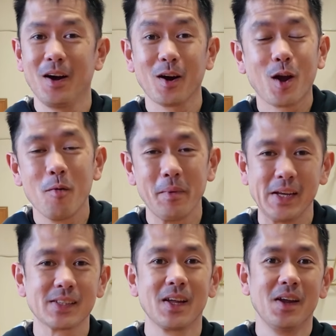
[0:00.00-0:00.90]
a
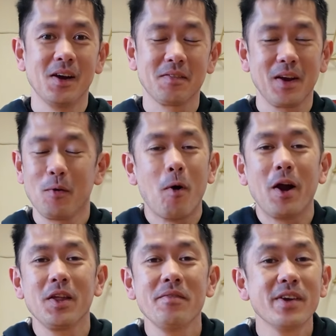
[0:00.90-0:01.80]
comment of like, why
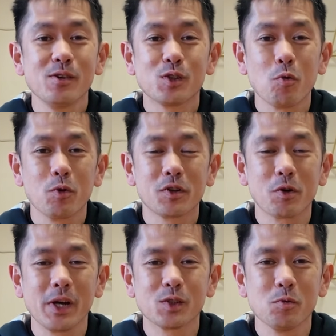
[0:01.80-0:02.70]
do you even do
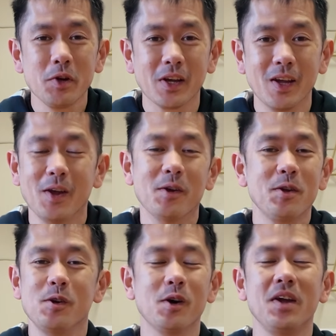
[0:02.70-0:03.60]
dry swing?
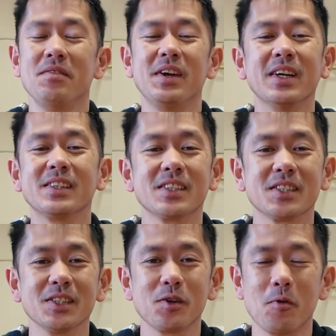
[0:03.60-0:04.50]
You're not even hitting
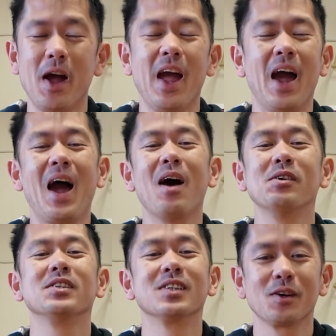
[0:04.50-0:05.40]
shuttle. How
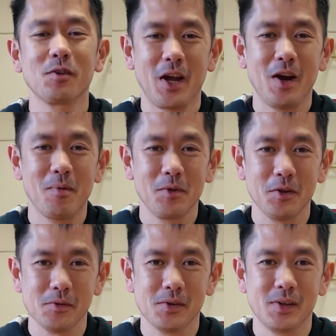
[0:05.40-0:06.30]
is it going to help
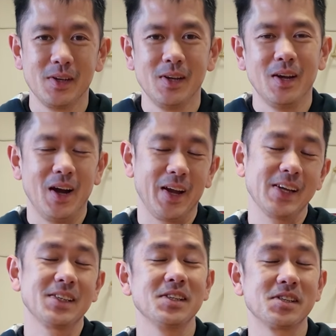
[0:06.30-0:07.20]
you? I
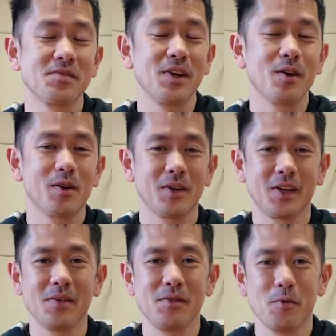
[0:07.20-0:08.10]
guess in this video, I'm going
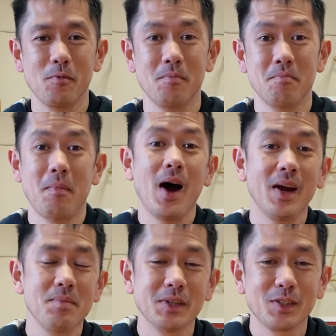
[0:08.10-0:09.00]
to give you
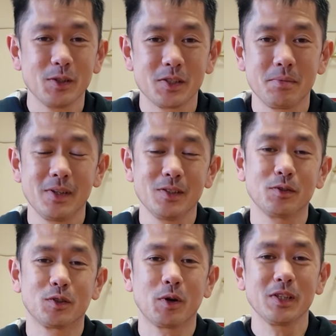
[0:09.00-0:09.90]
my personal experience
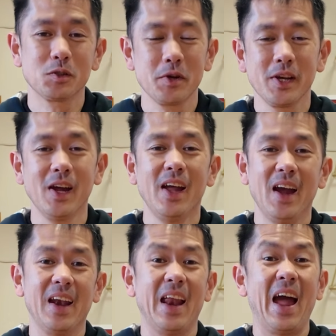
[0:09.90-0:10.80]
with dry swing
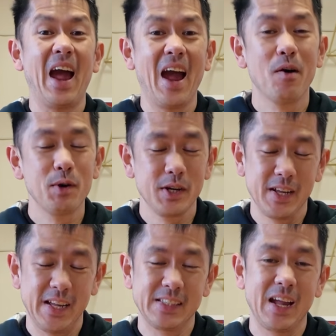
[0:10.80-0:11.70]
and how it
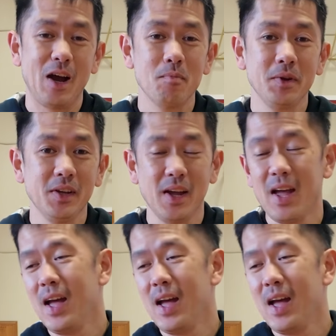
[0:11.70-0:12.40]
has helped me,